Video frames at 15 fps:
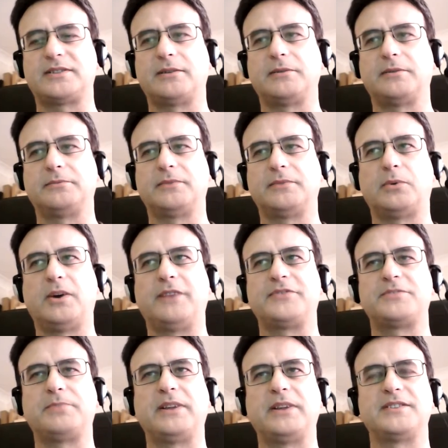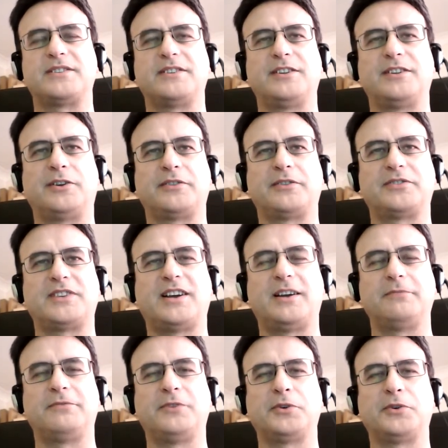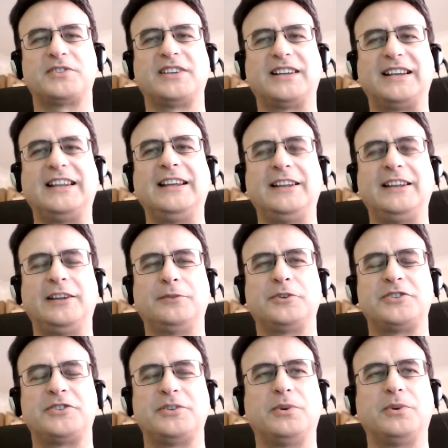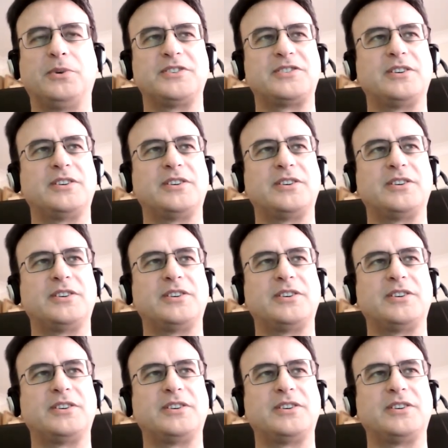and my wife spends a lot of time focusing clearly on what she wants.